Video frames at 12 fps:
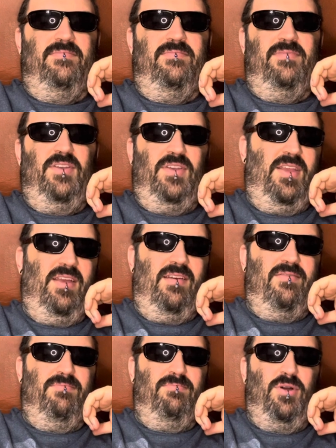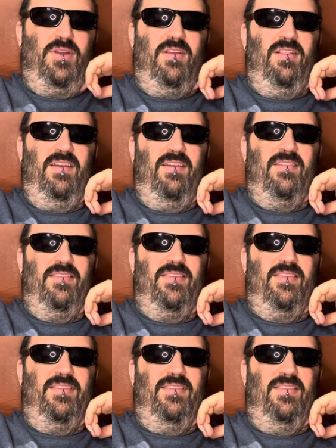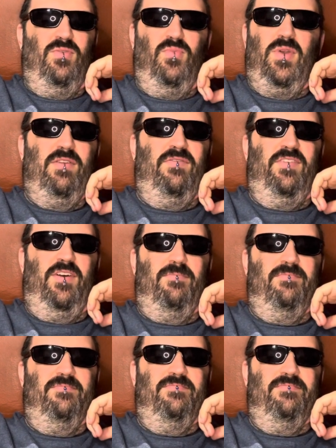there you go. Book of Clarence. It's a weird film.